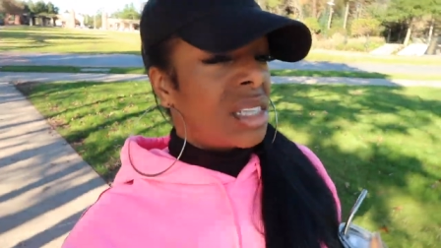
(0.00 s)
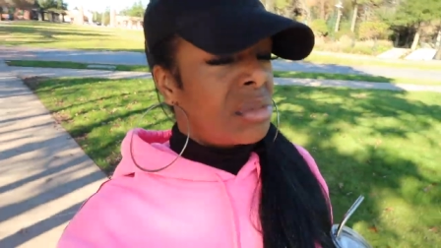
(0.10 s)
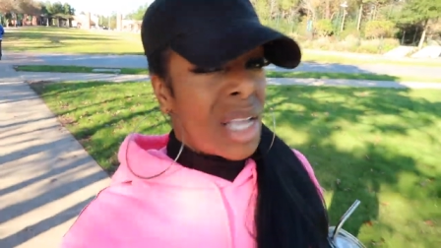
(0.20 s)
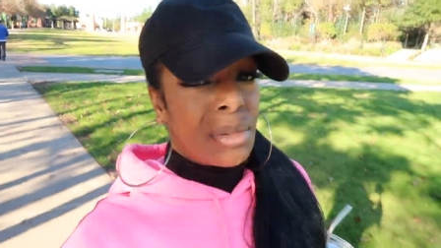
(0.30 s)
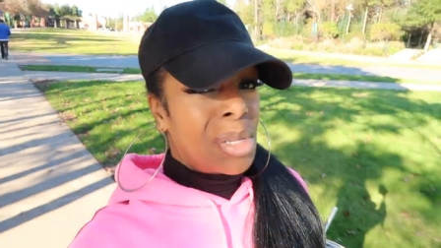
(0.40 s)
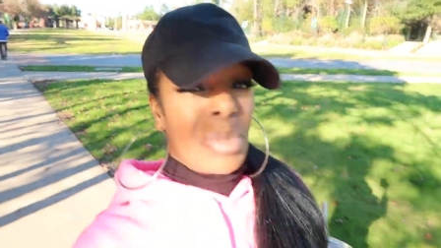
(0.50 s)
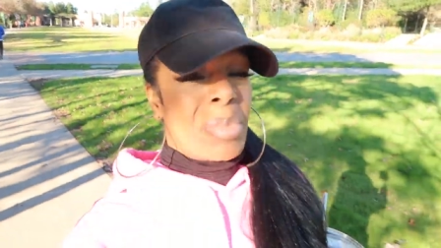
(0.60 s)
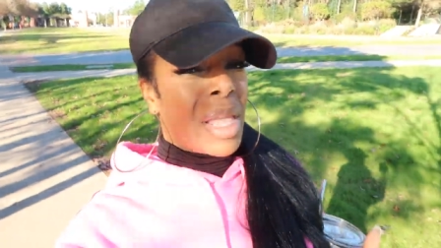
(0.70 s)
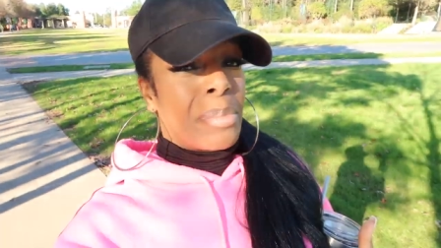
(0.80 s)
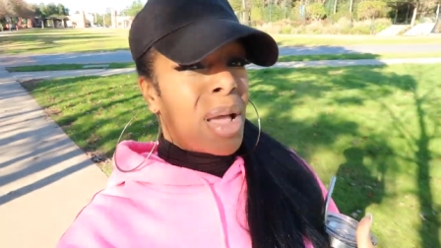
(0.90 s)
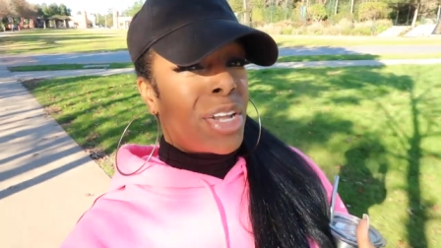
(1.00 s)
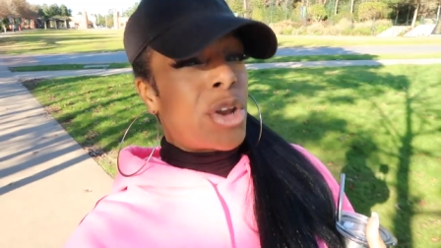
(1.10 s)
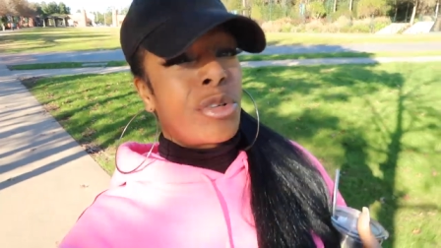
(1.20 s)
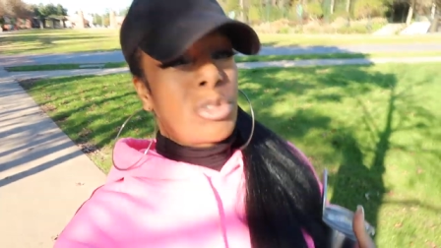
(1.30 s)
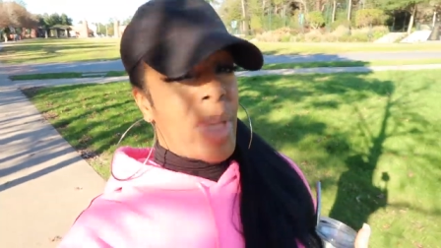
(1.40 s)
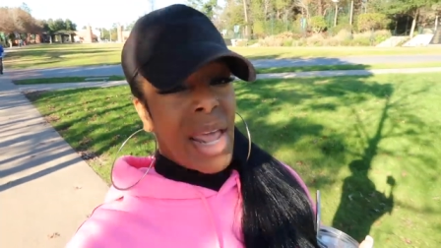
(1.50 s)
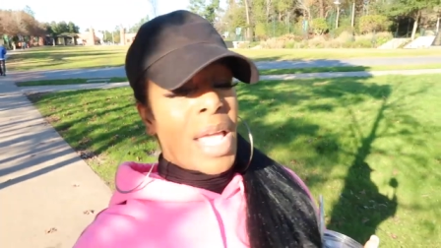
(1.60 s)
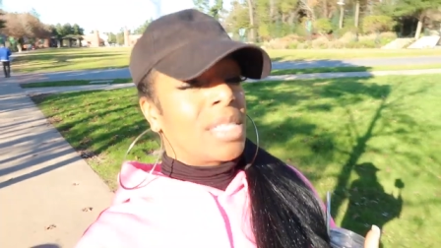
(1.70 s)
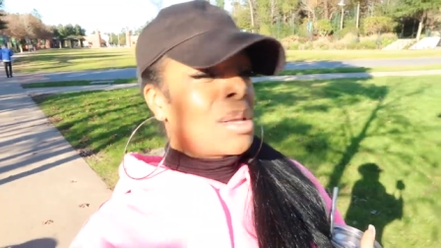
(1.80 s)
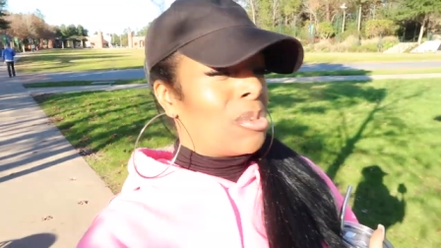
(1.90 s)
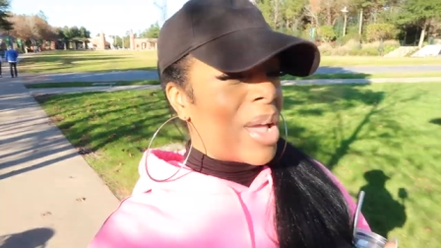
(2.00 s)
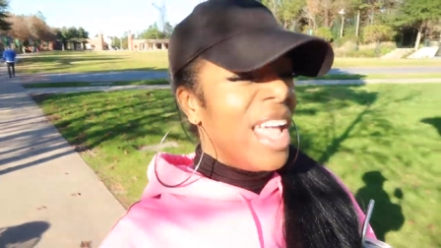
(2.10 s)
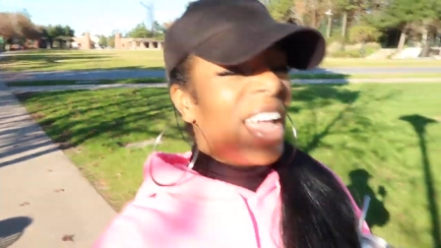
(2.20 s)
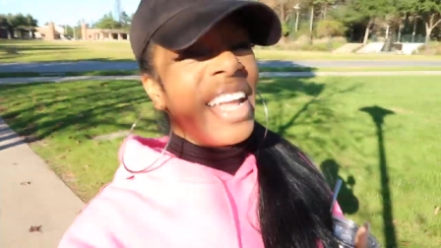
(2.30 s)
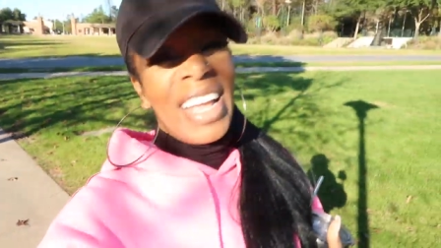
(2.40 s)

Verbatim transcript: Sometimes it be making my nerves bad at Subway.